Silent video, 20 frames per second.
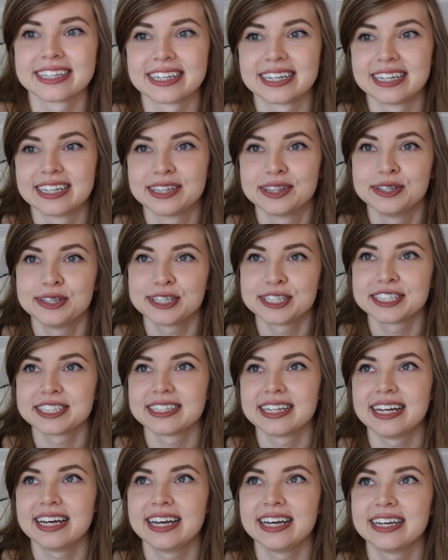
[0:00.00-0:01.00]
It looks
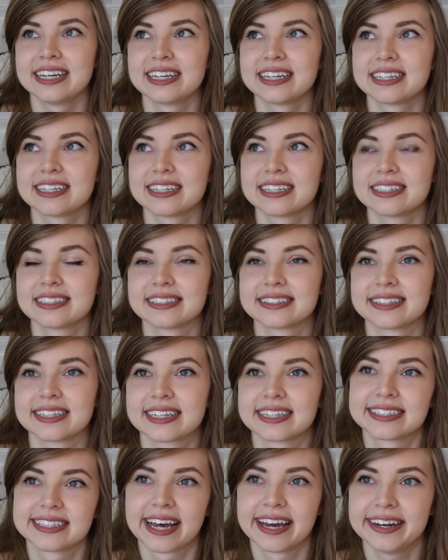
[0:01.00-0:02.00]
like just
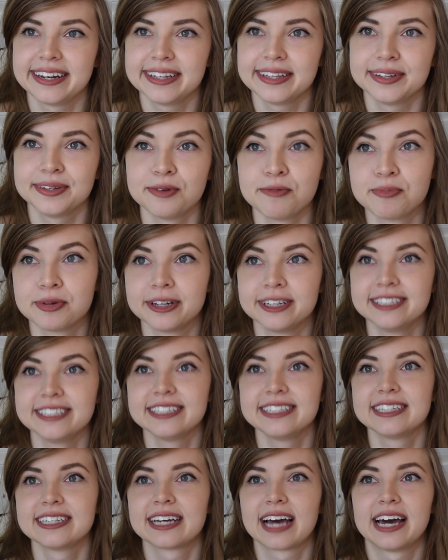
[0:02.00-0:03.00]
like a tiny little
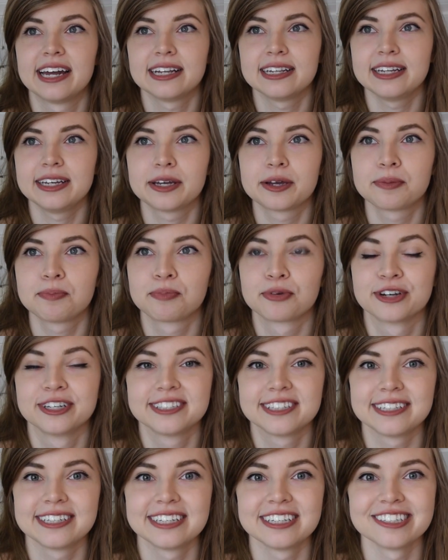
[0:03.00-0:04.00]
building, kind of like
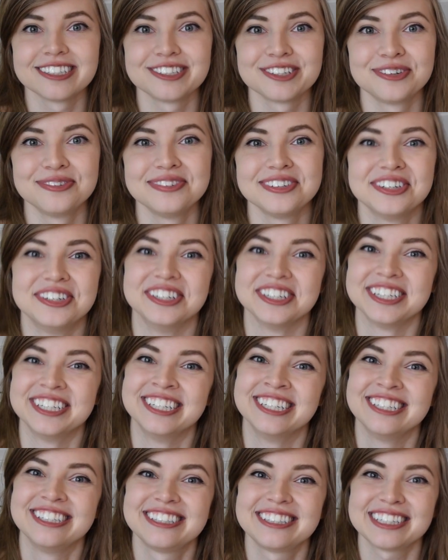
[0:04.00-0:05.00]
prison-ish almost.
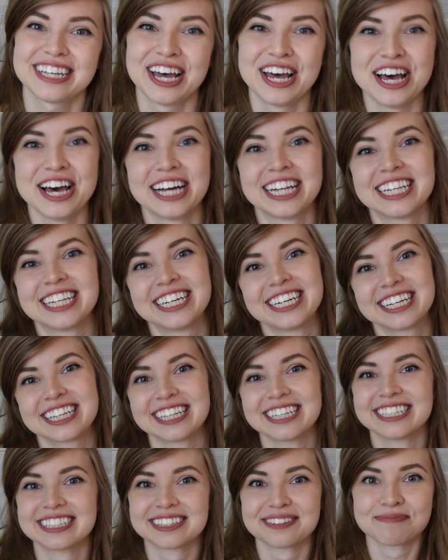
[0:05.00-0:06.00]
Like
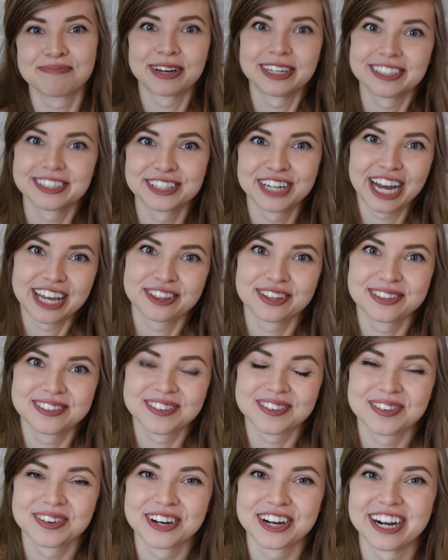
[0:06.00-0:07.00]
there's a buzzer at the
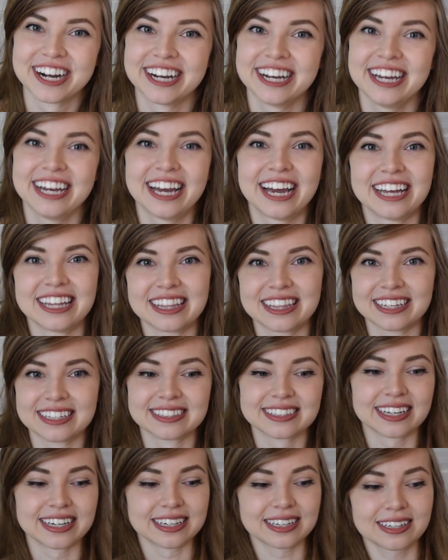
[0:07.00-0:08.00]
door, and
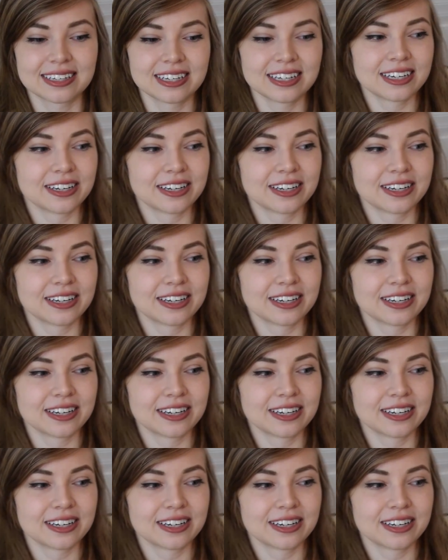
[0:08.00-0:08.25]
there's like